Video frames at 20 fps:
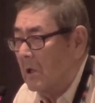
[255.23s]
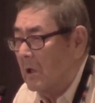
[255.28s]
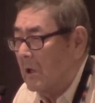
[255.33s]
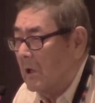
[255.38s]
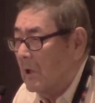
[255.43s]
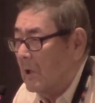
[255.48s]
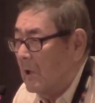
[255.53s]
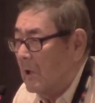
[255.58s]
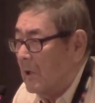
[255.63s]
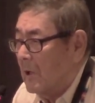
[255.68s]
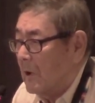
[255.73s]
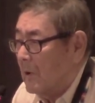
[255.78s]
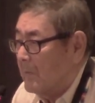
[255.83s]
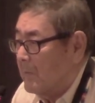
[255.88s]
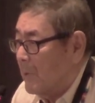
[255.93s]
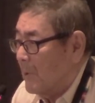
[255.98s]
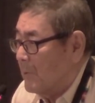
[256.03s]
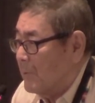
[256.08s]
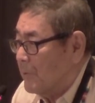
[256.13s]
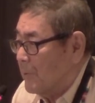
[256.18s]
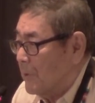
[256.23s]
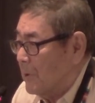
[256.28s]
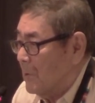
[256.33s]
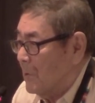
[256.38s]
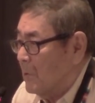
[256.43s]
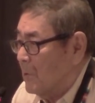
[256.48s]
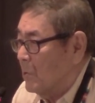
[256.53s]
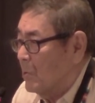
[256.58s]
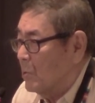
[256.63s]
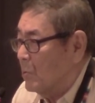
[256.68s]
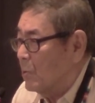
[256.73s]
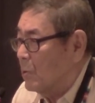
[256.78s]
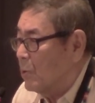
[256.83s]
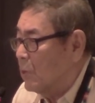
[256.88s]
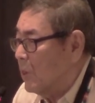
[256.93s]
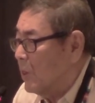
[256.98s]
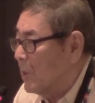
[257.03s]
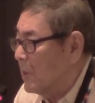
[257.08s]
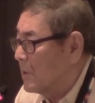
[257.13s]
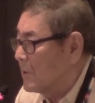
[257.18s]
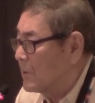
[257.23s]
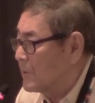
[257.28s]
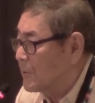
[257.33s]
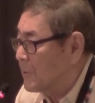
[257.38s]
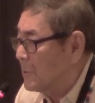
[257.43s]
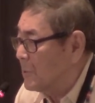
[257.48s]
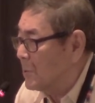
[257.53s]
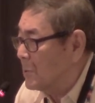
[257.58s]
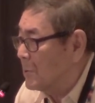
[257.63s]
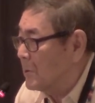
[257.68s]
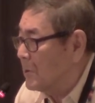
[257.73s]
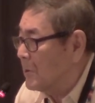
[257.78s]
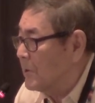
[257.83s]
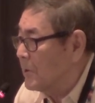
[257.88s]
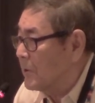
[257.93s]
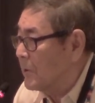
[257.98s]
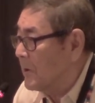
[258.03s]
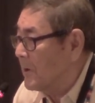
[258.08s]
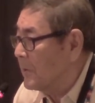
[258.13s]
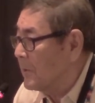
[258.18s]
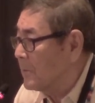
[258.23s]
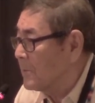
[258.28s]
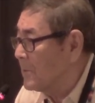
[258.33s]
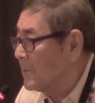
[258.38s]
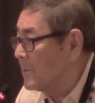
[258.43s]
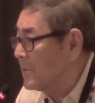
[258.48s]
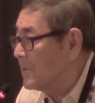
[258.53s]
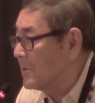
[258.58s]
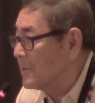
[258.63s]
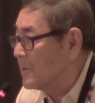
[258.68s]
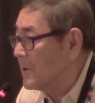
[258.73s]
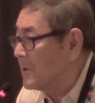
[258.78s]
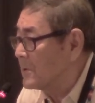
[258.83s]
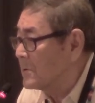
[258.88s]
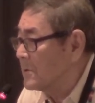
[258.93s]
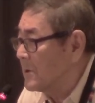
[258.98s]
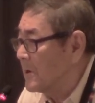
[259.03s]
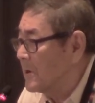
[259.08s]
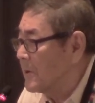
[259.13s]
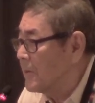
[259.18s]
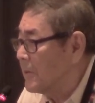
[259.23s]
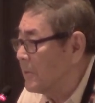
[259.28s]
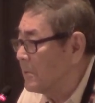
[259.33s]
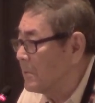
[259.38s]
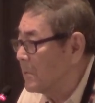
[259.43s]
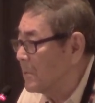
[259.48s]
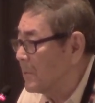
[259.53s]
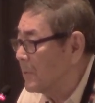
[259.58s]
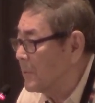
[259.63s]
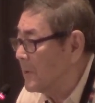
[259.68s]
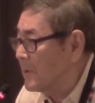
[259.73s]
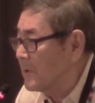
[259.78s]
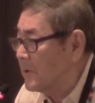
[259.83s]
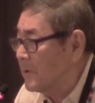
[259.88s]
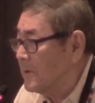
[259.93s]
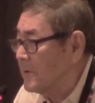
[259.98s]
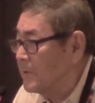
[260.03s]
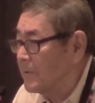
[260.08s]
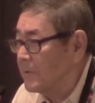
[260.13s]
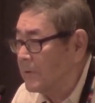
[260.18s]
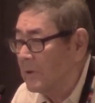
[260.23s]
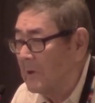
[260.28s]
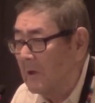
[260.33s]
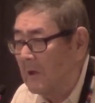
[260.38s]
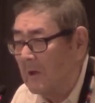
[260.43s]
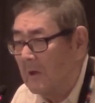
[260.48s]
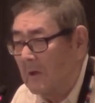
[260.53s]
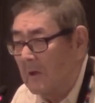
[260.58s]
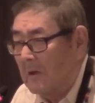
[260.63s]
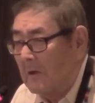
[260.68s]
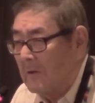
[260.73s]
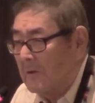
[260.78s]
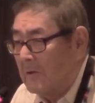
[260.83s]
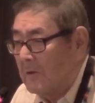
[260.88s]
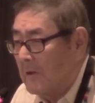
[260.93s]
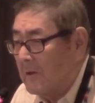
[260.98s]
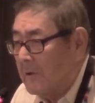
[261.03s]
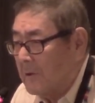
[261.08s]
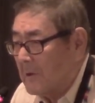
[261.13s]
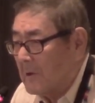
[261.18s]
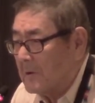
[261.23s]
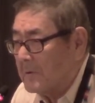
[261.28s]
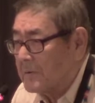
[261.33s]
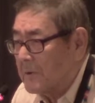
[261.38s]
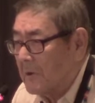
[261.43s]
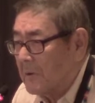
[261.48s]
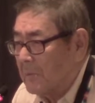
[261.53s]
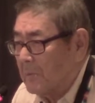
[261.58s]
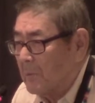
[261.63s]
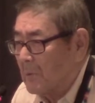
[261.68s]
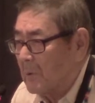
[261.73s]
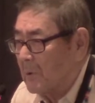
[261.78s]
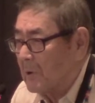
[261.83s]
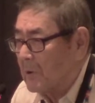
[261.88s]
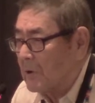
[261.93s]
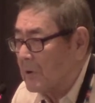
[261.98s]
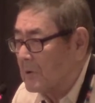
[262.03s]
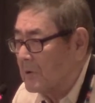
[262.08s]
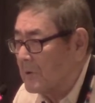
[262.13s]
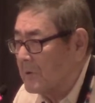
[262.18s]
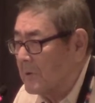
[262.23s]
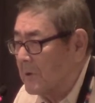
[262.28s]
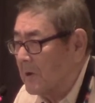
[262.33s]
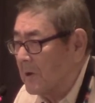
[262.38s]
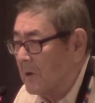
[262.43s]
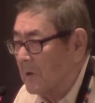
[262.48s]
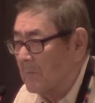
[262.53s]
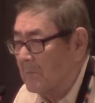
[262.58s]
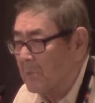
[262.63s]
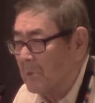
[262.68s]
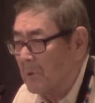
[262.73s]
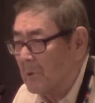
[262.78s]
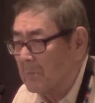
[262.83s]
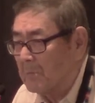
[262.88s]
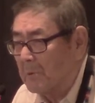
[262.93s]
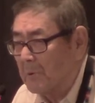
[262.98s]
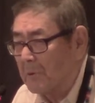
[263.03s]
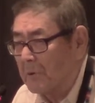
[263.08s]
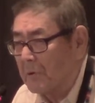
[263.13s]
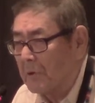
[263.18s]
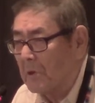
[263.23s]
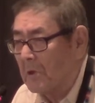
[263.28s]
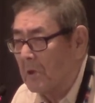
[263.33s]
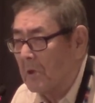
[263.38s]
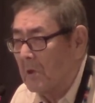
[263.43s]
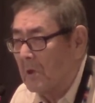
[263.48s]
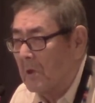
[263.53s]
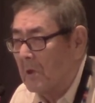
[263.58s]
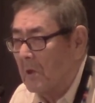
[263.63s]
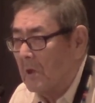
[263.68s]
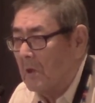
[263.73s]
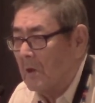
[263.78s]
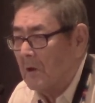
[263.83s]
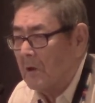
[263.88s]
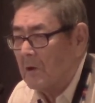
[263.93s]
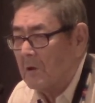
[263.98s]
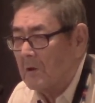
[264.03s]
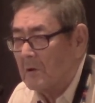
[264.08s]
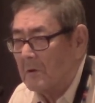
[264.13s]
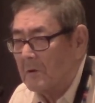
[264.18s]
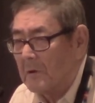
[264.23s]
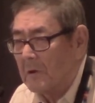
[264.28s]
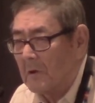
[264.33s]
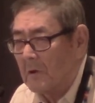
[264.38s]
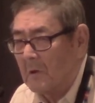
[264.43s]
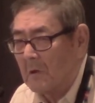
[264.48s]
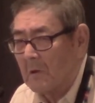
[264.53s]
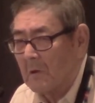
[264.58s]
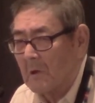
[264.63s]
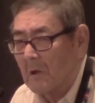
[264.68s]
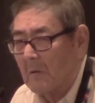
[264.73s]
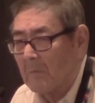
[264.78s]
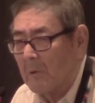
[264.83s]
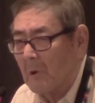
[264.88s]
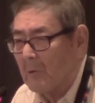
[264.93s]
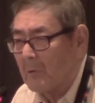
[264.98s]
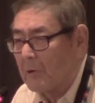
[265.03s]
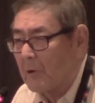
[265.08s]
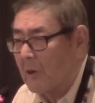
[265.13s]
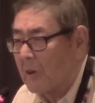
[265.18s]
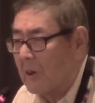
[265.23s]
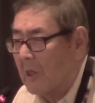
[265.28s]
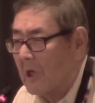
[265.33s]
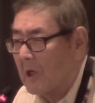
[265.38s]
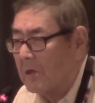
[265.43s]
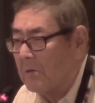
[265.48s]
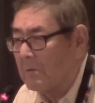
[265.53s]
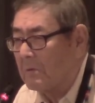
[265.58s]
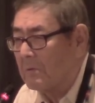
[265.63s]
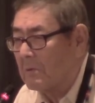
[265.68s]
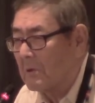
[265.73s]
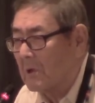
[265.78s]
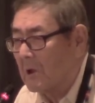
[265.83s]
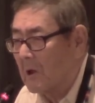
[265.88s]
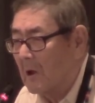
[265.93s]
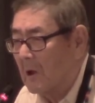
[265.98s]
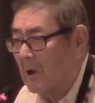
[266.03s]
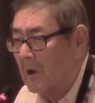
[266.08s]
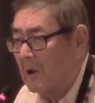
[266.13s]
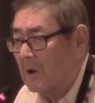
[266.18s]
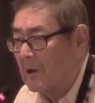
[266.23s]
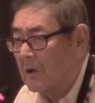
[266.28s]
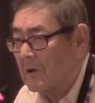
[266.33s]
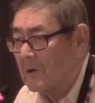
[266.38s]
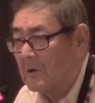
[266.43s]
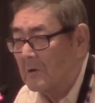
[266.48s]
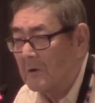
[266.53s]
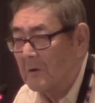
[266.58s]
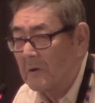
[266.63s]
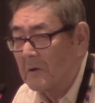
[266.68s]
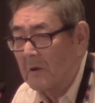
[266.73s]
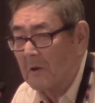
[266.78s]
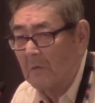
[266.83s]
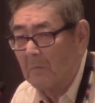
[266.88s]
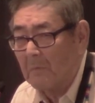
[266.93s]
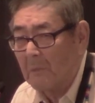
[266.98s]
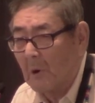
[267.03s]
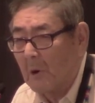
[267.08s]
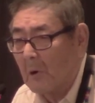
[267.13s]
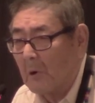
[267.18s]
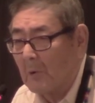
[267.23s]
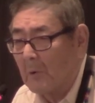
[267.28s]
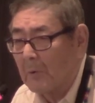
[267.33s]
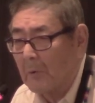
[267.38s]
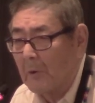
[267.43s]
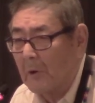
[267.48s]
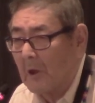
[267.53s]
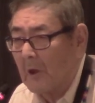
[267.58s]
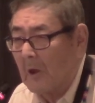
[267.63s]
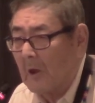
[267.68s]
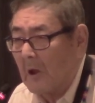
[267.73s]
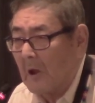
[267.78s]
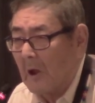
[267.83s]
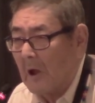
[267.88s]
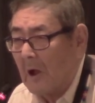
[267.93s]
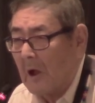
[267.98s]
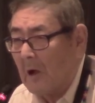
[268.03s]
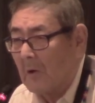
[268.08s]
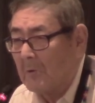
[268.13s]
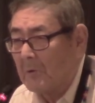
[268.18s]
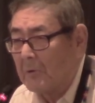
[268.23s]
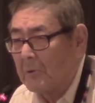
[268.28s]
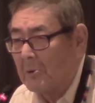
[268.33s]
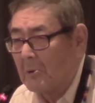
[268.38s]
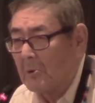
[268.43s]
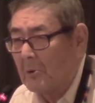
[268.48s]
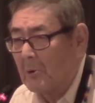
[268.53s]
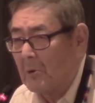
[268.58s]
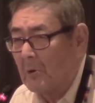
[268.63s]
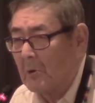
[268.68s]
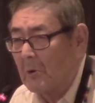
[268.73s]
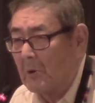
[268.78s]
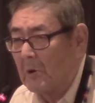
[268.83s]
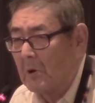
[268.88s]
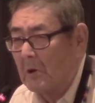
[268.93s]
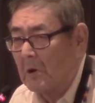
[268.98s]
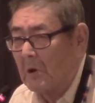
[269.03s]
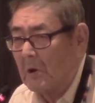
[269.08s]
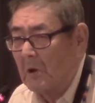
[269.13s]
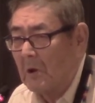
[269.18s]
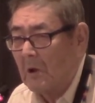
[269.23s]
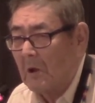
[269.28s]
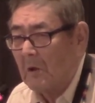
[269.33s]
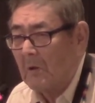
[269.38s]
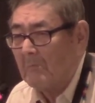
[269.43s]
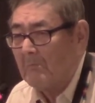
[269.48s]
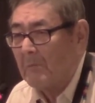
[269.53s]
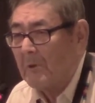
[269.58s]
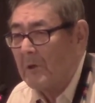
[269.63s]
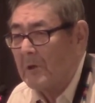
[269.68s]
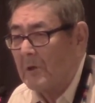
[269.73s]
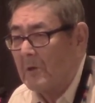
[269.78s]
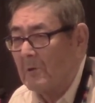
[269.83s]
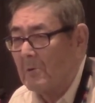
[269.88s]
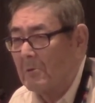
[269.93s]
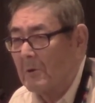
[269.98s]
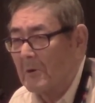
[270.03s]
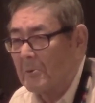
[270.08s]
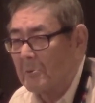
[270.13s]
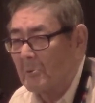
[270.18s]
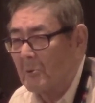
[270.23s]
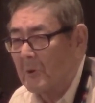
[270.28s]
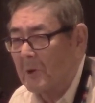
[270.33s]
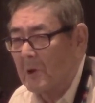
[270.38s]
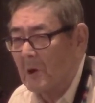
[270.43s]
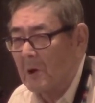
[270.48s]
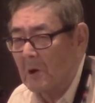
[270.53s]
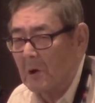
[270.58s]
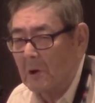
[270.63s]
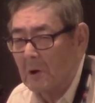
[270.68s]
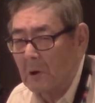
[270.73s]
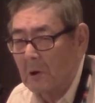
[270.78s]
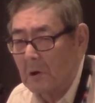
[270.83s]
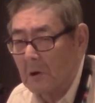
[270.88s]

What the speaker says: about the old stories that we're going to write for the kids. These are just for learning purpose, learning about life, learning about how to be what we are.